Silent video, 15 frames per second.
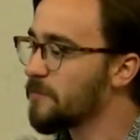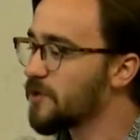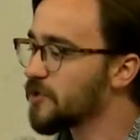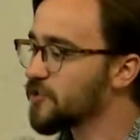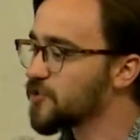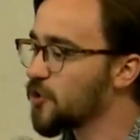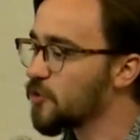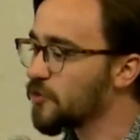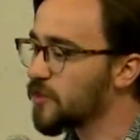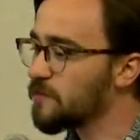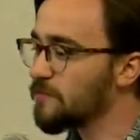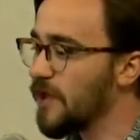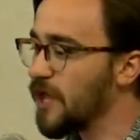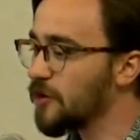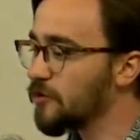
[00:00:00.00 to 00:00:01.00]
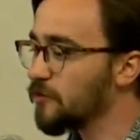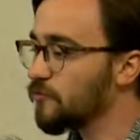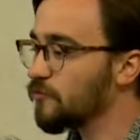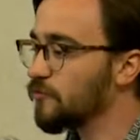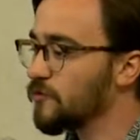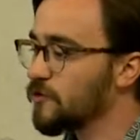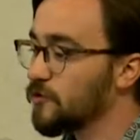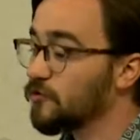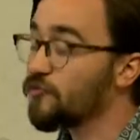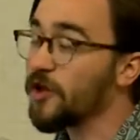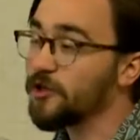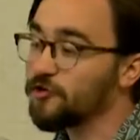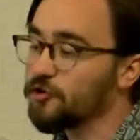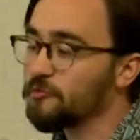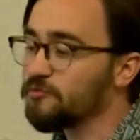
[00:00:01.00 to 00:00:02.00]
So the main
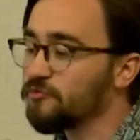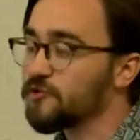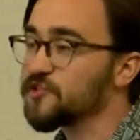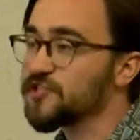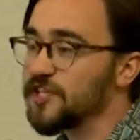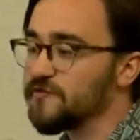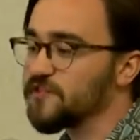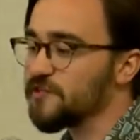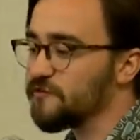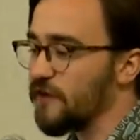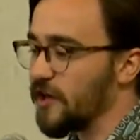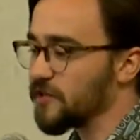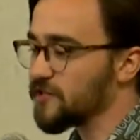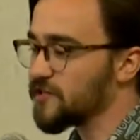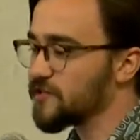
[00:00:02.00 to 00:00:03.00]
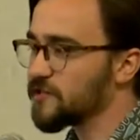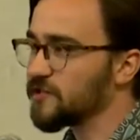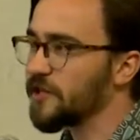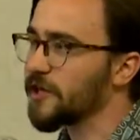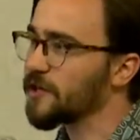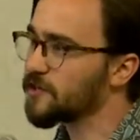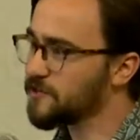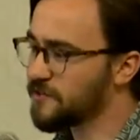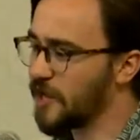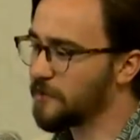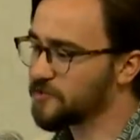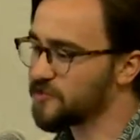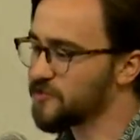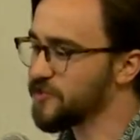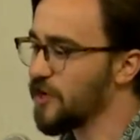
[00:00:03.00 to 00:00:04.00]
run loop receives events, like
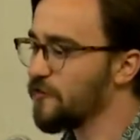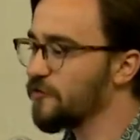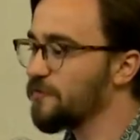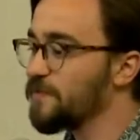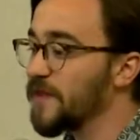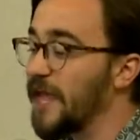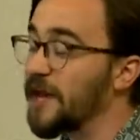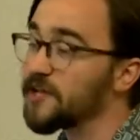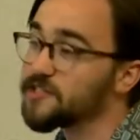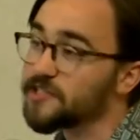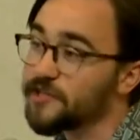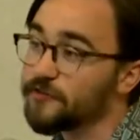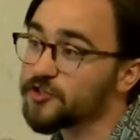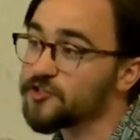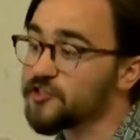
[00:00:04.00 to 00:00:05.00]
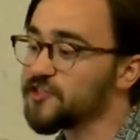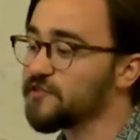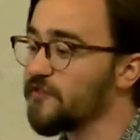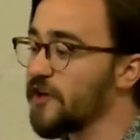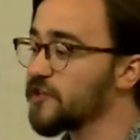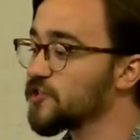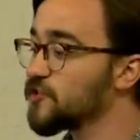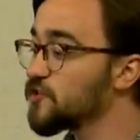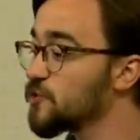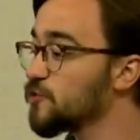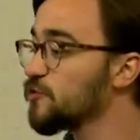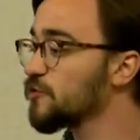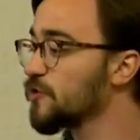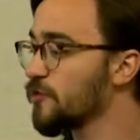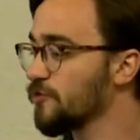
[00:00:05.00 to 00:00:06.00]
taps and stuff, and it delivers these events
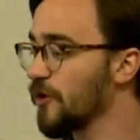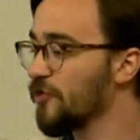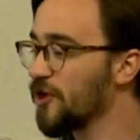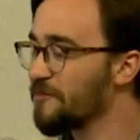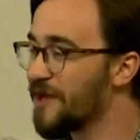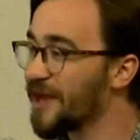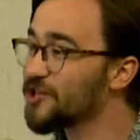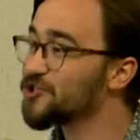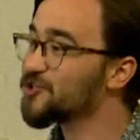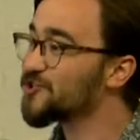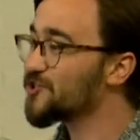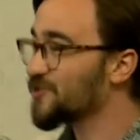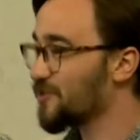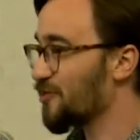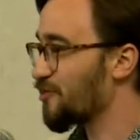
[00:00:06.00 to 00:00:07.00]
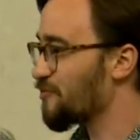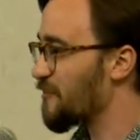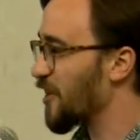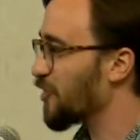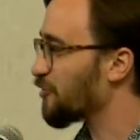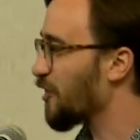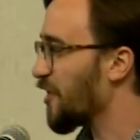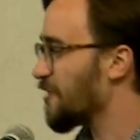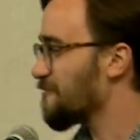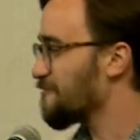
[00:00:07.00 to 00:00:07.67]
to the thread that it manages, the main thread.